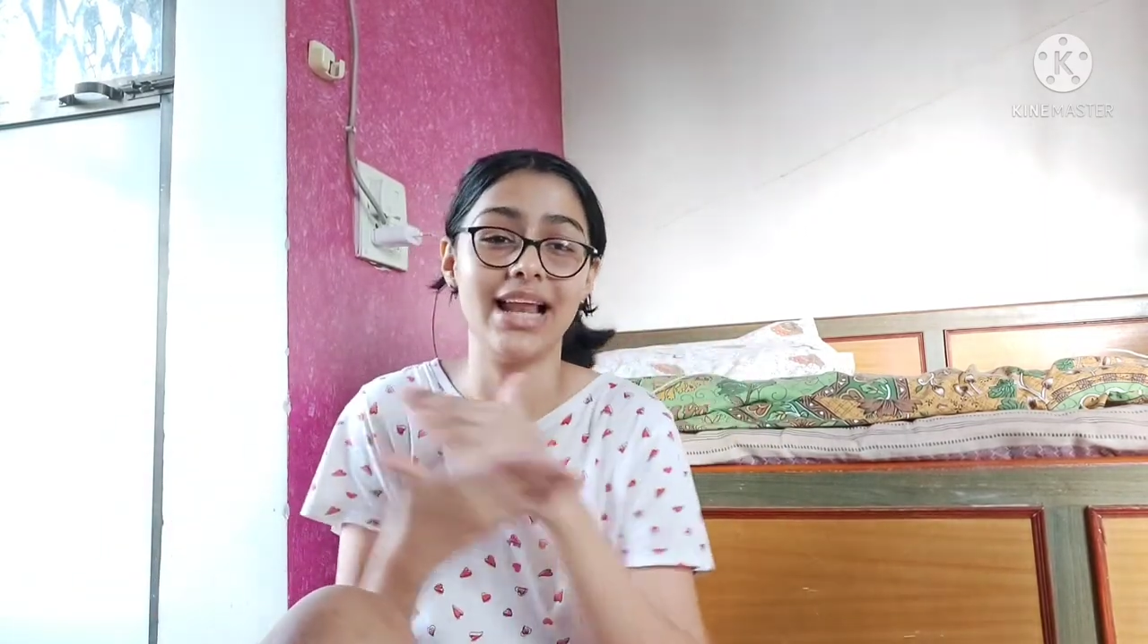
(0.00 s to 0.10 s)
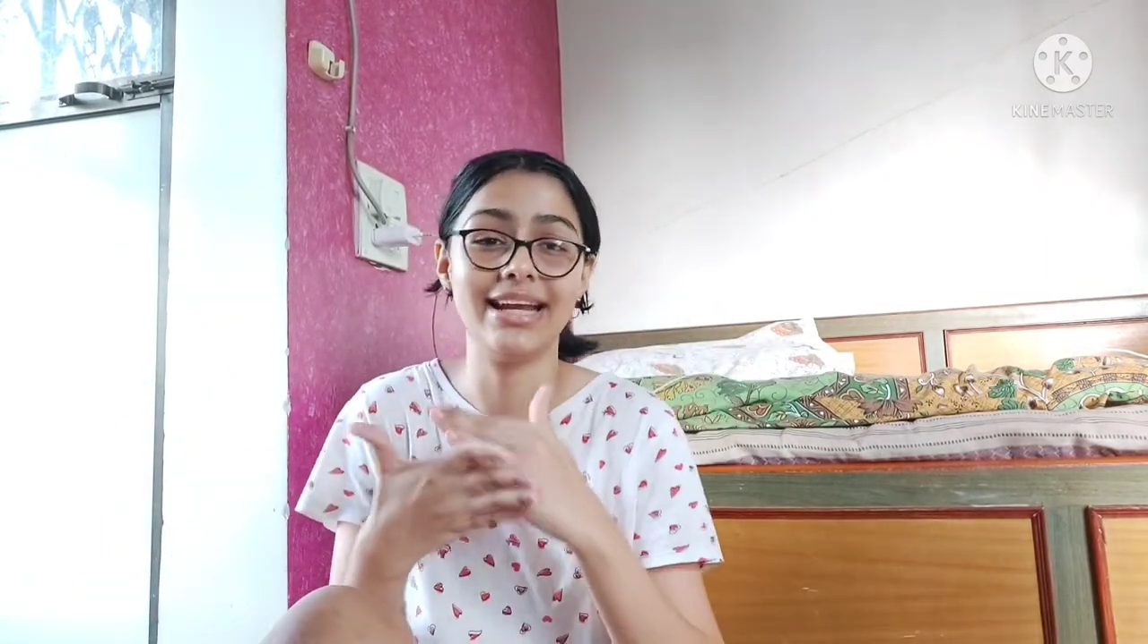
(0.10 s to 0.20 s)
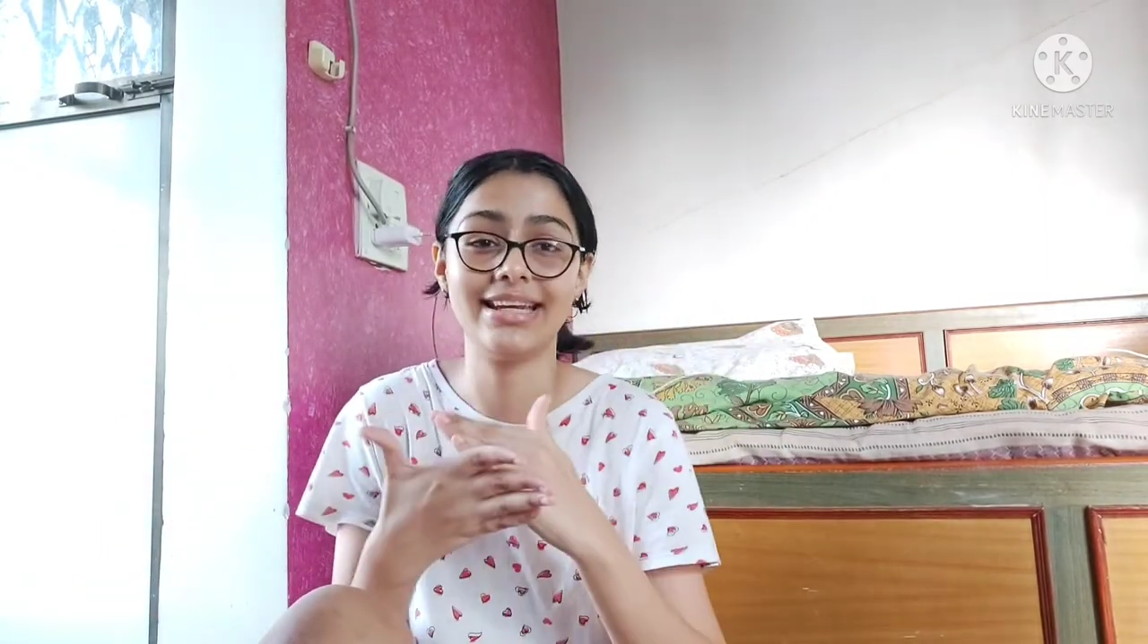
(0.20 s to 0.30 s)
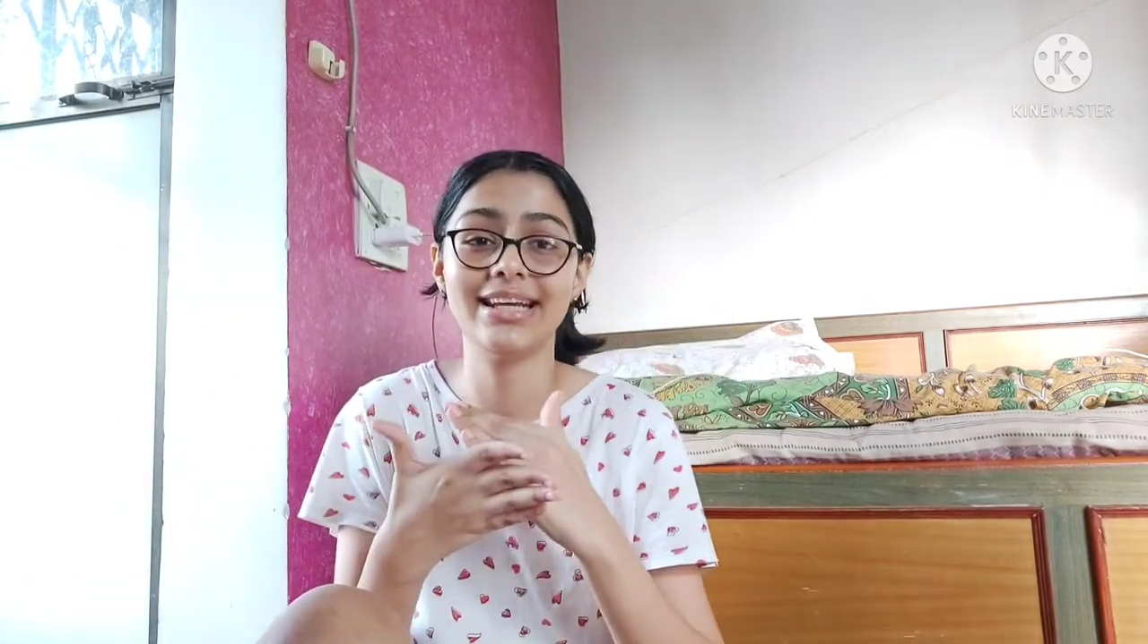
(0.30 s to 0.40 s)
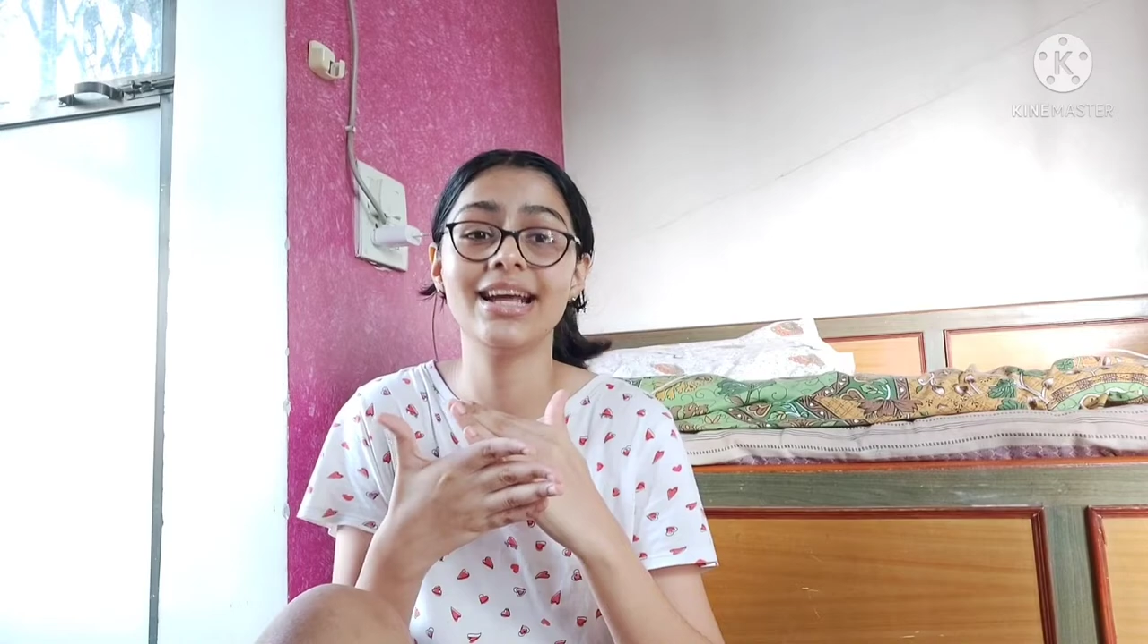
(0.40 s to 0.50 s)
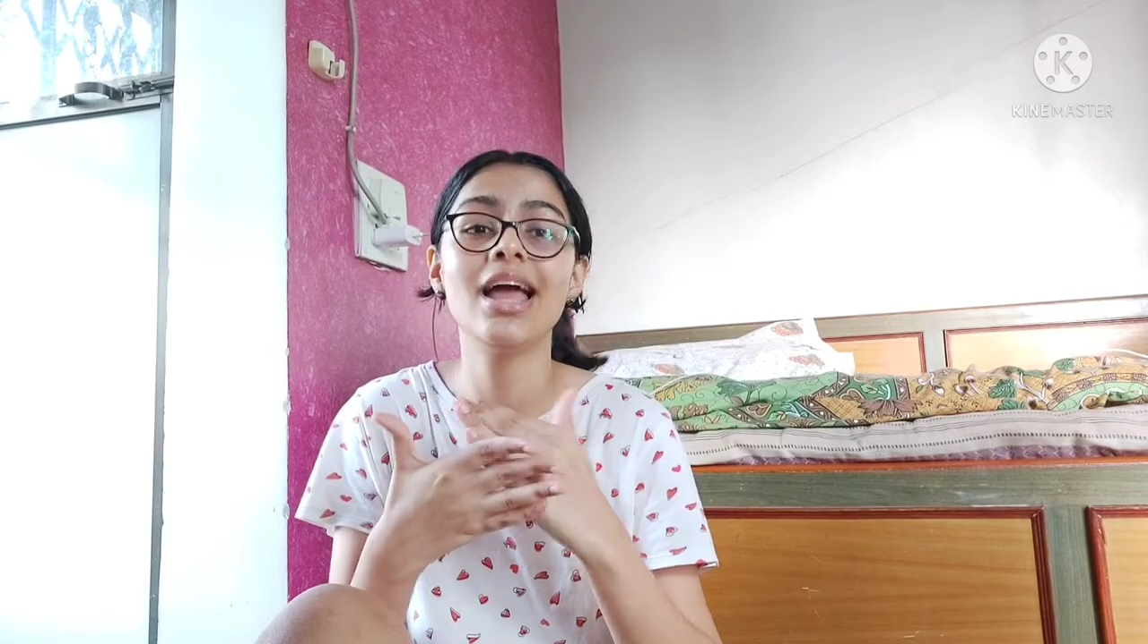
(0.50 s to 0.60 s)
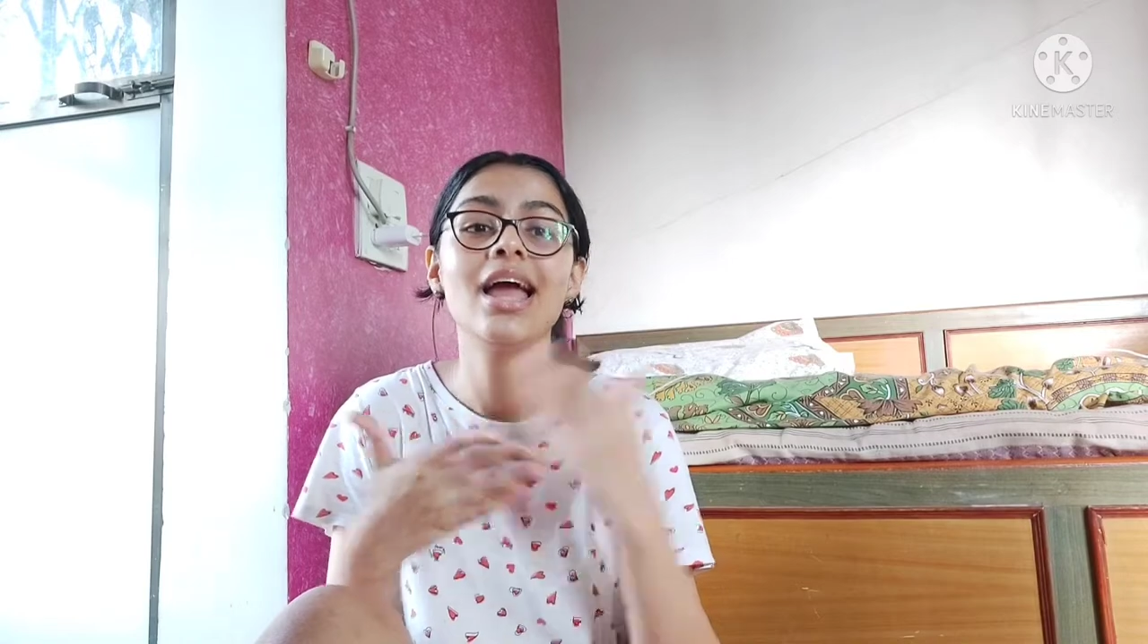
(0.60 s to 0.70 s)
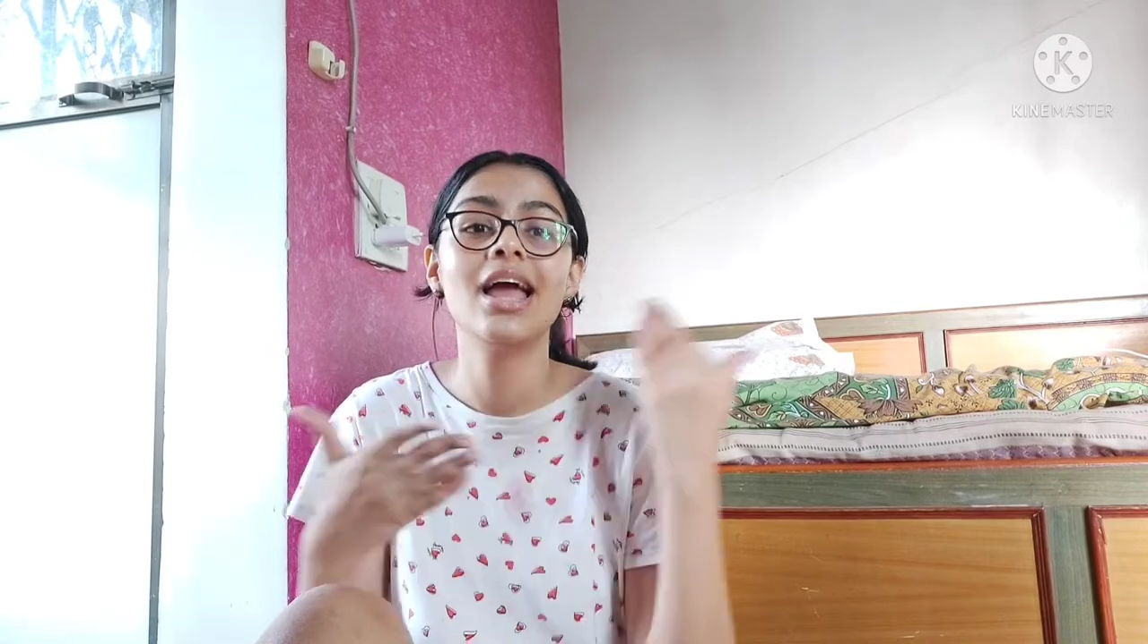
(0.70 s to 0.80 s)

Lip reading: the lighting